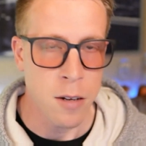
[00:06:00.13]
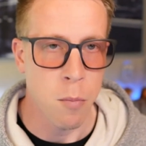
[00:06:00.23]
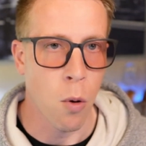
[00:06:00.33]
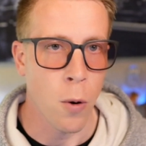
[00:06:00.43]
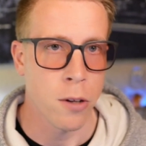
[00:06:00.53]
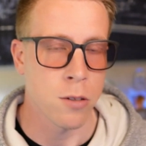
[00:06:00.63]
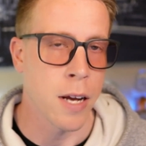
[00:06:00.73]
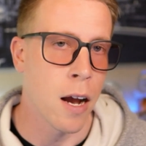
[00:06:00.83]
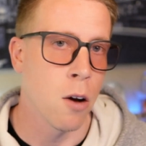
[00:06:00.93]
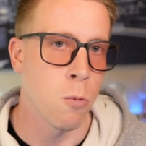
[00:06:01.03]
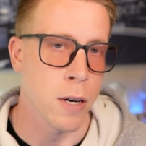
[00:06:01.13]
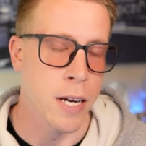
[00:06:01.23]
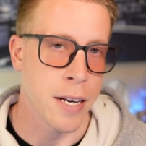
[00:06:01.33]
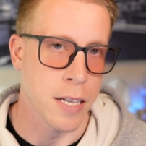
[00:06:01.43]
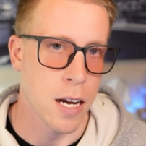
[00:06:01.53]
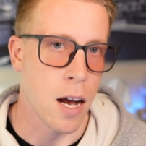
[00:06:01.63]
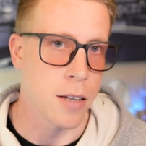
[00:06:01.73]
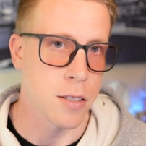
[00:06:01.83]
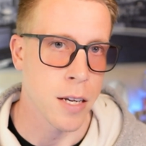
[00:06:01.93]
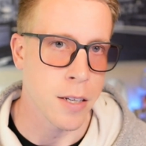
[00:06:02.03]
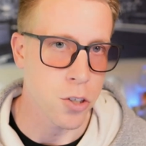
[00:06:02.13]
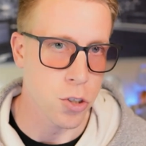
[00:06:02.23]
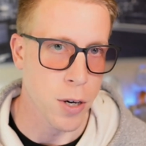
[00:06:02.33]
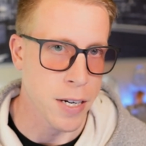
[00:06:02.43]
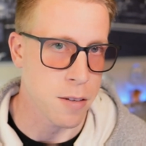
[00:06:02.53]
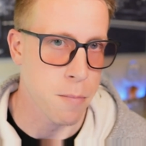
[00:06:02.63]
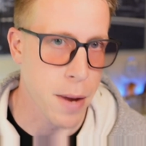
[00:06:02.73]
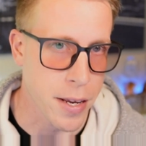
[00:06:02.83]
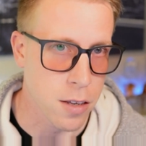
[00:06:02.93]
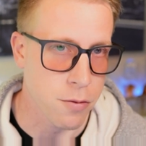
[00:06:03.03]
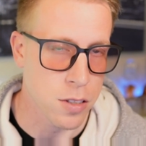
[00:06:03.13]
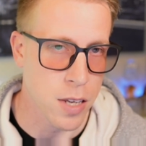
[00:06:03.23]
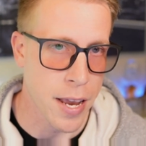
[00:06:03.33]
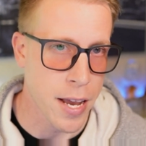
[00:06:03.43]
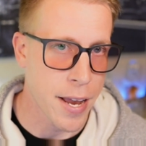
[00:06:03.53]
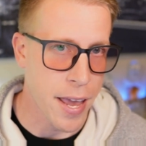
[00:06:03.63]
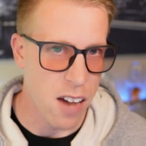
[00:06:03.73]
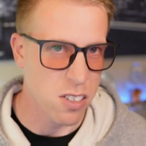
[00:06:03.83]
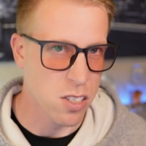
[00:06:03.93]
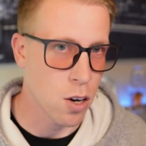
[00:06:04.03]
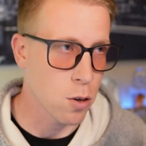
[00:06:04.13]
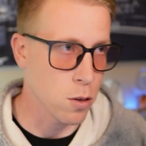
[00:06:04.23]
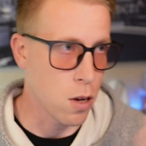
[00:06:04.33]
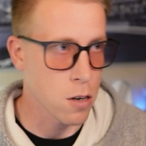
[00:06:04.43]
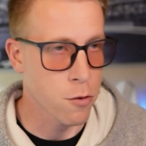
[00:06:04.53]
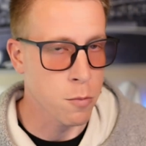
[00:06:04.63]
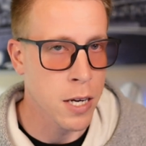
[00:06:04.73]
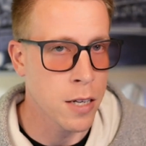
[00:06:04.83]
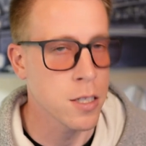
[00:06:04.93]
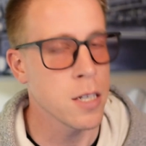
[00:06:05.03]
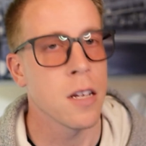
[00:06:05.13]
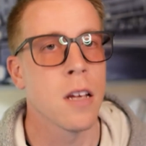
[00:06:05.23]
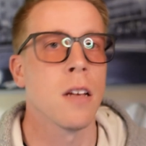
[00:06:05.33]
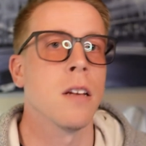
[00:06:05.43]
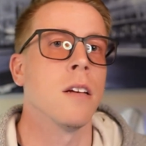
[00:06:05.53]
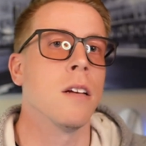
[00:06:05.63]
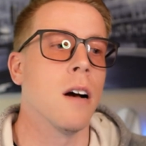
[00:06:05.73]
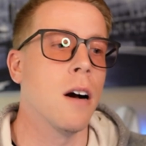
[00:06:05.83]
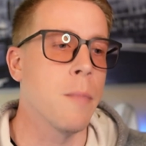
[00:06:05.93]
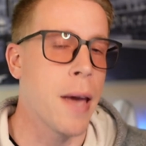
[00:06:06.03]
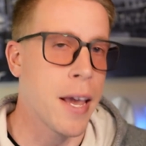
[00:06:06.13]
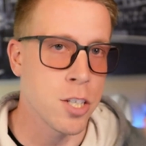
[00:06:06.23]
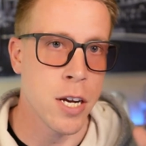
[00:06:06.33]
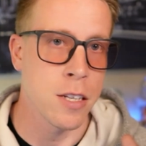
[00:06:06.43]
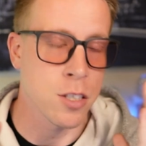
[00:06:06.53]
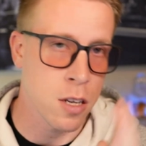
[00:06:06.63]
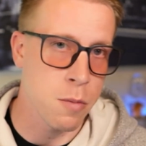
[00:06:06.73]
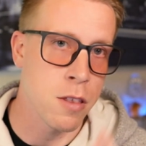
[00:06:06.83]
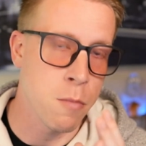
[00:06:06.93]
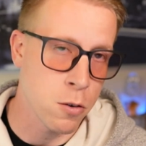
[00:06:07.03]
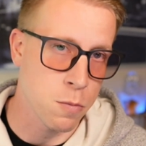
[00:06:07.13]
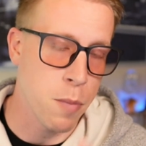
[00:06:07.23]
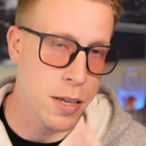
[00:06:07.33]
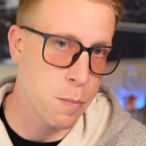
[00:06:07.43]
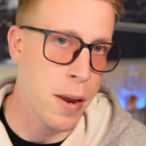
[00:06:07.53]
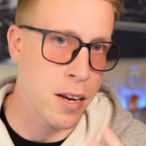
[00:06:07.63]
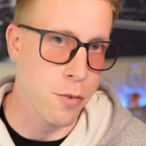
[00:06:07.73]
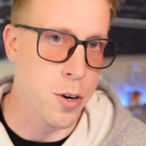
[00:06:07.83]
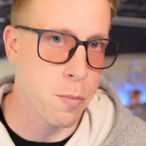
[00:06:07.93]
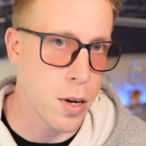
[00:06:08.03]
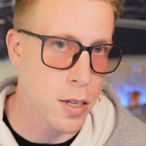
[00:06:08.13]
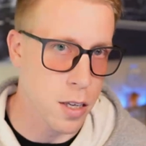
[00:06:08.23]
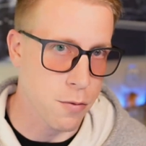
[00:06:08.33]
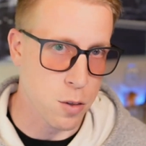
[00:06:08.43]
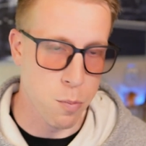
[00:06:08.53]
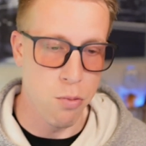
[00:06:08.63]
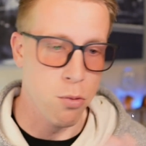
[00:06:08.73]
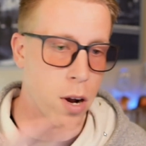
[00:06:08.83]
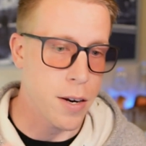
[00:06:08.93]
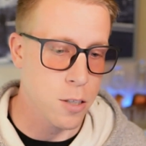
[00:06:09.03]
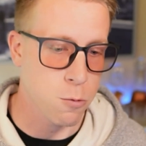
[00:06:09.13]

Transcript: of boils down what kind of content you're trying to make. If it's AI avatar or long form content, HeyGen is going to be the most best bang for your buck. If it's product